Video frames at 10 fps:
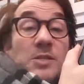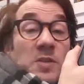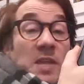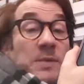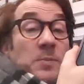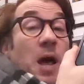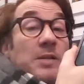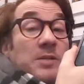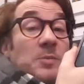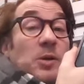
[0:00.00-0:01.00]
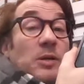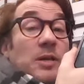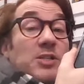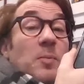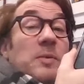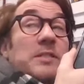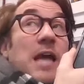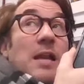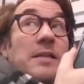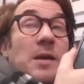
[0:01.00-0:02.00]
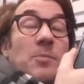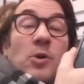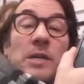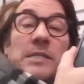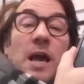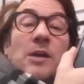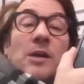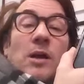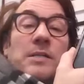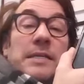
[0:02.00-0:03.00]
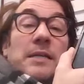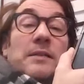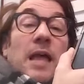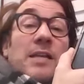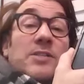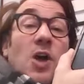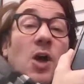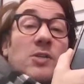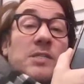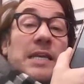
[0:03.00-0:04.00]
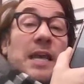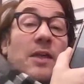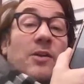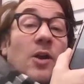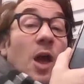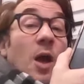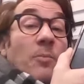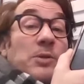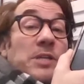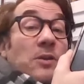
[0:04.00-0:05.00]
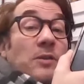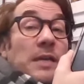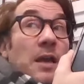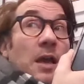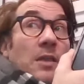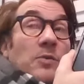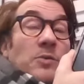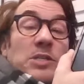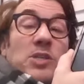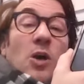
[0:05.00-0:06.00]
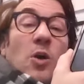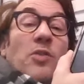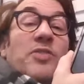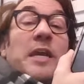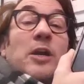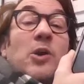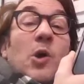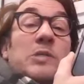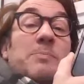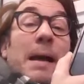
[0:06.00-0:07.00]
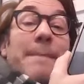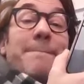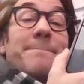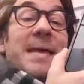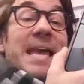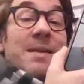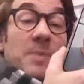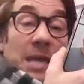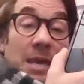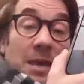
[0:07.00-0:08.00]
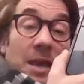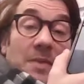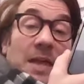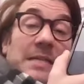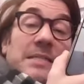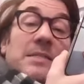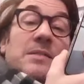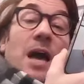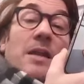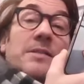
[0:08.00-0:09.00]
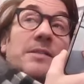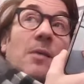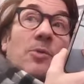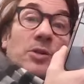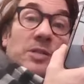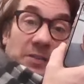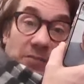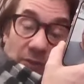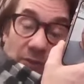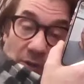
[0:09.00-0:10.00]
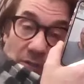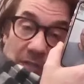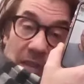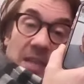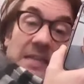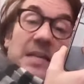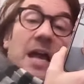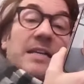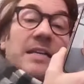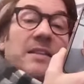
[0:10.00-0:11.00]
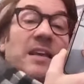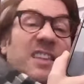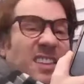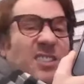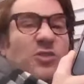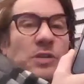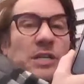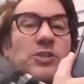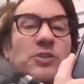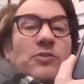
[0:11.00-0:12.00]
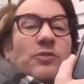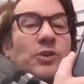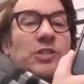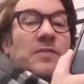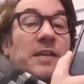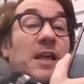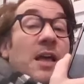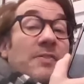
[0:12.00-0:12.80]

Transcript: So that's possible because Donna Summer and Diana Ross did a lot of songs together. Particularly, there was a song called "There Goes My Baby" that Donna Summer did first, and then Diana did like the traditional version of it.